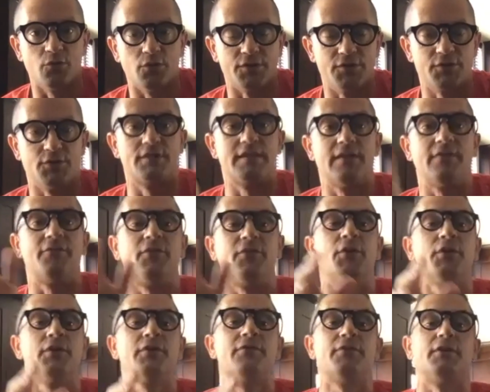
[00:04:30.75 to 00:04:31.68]
So it's a
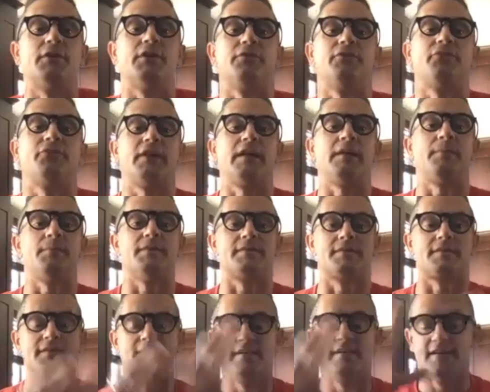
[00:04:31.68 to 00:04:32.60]
very, very
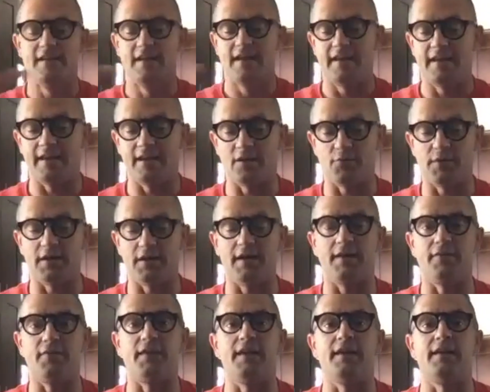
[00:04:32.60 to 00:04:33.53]
famous area,
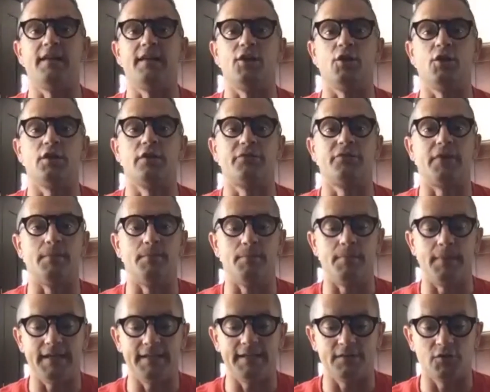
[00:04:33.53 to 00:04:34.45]
and there are a lot of
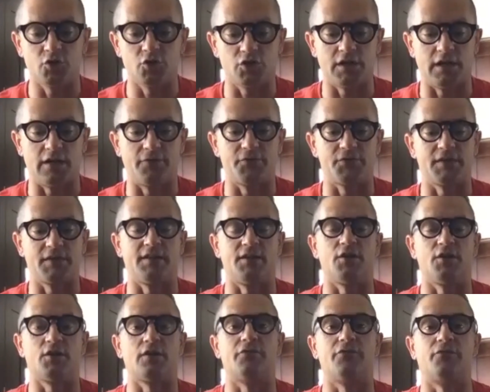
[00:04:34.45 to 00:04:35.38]
amazing chefs and a
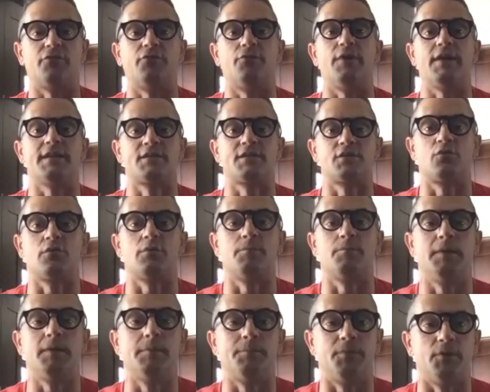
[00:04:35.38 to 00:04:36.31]
lot of restaurant
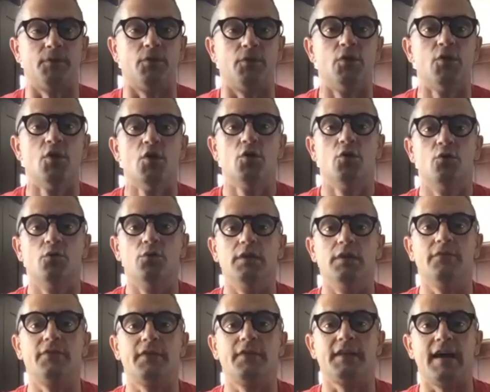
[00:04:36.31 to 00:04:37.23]
people who
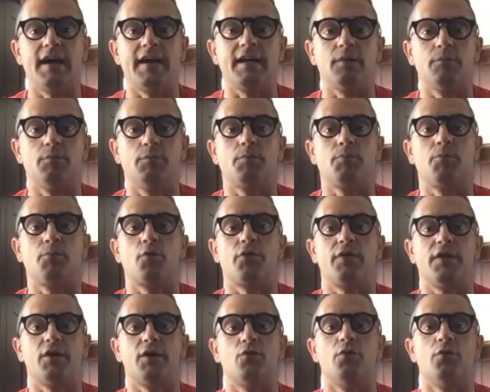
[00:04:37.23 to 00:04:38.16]
live in Heidelberg because
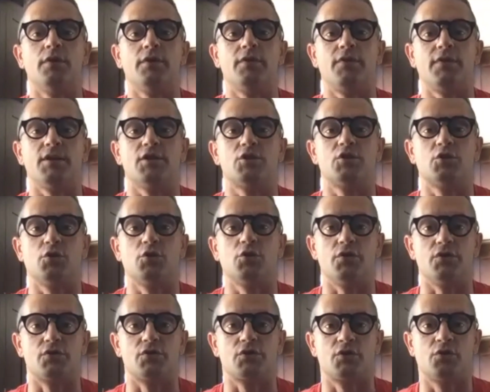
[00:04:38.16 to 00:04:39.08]
they're going there to the
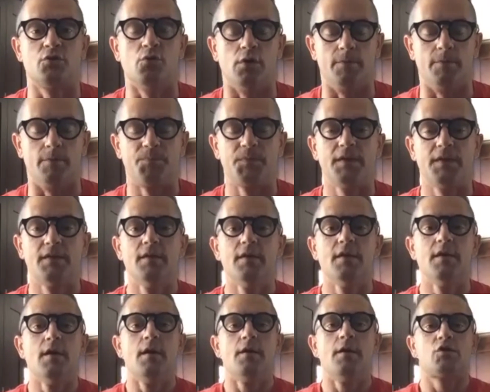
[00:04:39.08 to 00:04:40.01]
school.
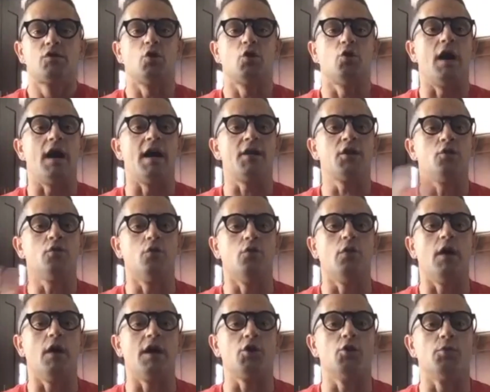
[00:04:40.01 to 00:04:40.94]
So are
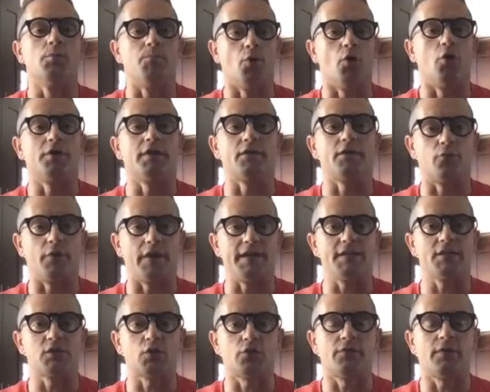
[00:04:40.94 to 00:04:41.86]
you born and
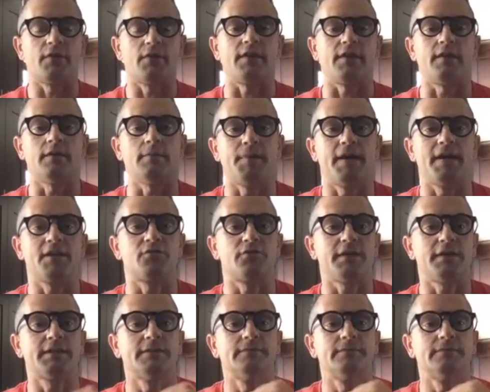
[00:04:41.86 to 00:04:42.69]
raised over there, Patrick?